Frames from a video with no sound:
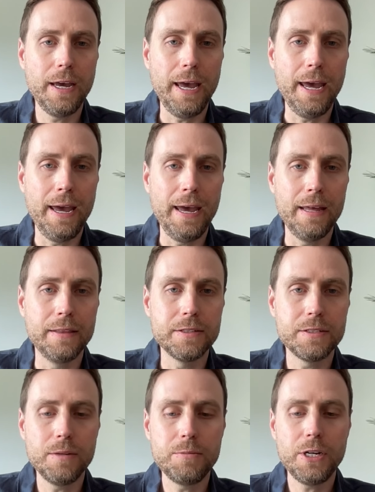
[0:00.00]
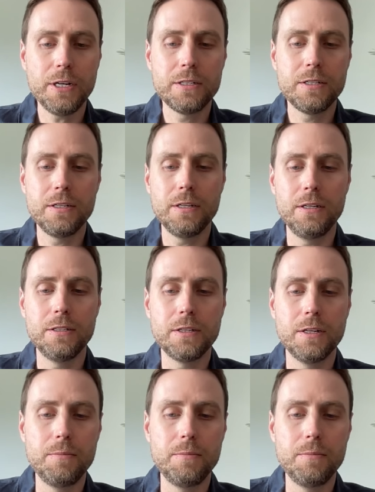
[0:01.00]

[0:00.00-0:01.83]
and the subject is going to